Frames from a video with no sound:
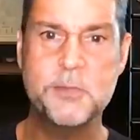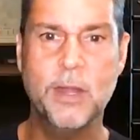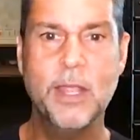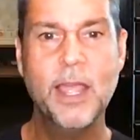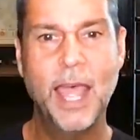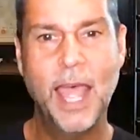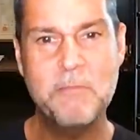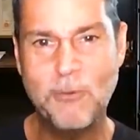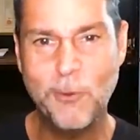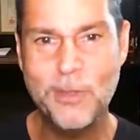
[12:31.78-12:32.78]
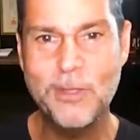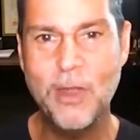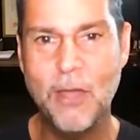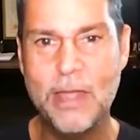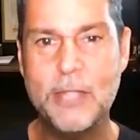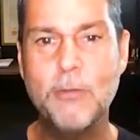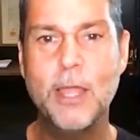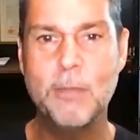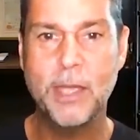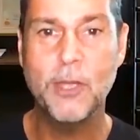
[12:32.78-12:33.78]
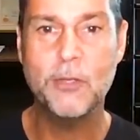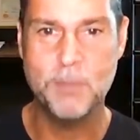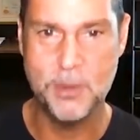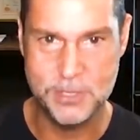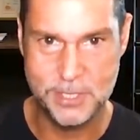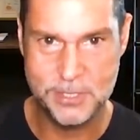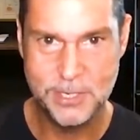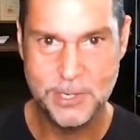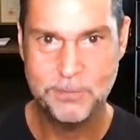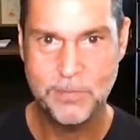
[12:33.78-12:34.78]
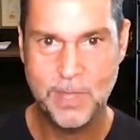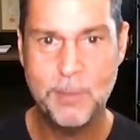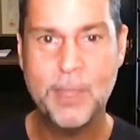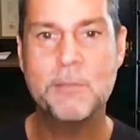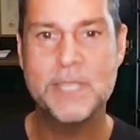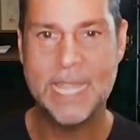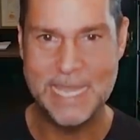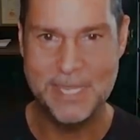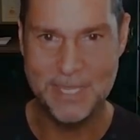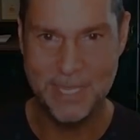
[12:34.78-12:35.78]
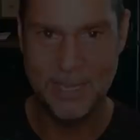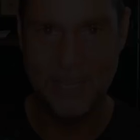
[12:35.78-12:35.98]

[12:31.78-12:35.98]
one. And before you know it, you learn by osmosis. It becomes easy.